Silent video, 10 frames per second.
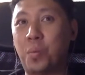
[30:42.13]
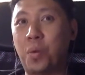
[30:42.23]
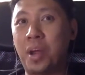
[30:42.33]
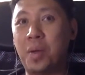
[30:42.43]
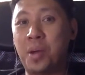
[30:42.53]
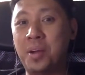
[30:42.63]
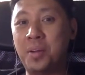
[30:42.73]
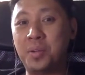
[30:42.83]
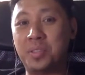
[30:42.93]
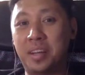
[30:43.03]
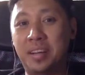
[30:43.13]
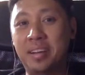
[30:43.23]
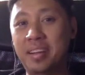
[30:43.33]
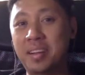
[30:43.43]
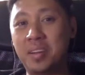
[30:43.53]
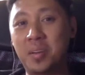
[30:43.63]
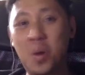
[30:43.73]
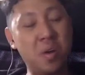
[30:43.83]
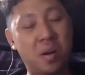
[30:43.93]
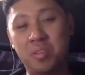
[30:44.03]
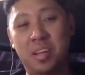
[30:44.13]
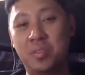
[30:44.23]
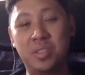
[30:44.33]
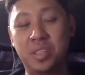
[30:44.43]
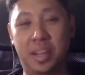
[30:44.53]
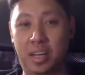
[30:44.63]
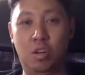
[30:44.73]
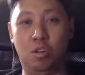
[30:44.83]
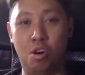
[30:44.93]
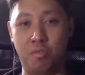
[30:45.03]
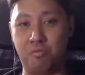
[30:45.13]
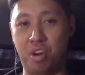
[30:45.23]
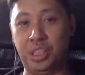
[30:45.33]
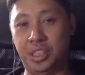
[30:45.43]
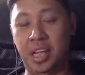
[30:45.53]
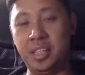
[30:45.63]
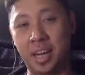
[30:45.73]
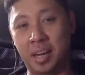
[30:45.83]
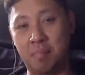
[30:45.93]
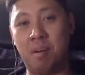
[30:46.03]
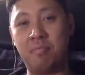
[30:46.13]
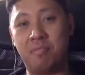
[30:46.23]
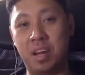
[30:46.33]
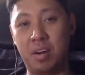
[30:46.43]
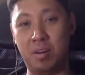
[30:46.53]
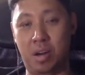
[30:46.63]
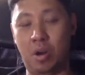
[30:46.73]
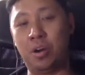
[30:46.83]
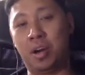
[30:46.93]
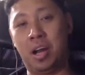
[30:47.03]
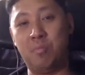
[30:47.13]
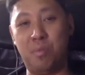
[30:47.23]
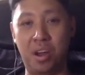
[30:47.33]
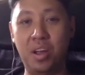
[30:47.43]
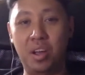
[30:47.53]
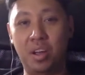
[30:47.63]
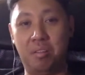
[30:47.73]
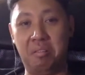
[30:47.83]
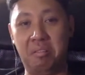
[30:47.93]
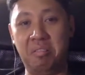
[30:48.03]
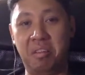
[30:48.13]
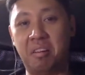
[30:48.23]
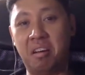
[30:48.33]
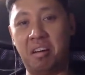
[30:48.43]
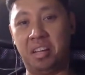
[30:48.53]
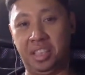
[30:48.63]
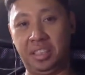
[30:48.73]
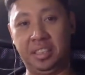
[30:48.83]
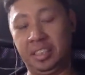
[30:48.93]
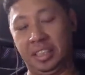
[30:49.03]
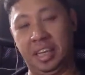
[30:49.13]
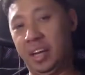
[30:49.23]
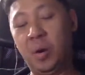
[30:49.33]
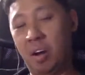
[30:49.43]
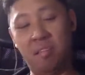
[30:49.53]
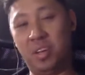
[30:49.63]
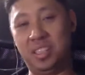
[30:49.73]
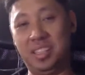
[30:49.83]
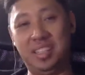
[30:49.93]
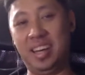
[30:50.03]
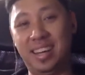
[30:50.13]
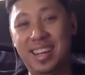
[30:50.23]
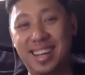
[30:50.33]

When I went to Thailand, no, I don't see like a lot of Russians. There isn't like a mafia or an enclave where there are only Russians in there. No, I've not seen that.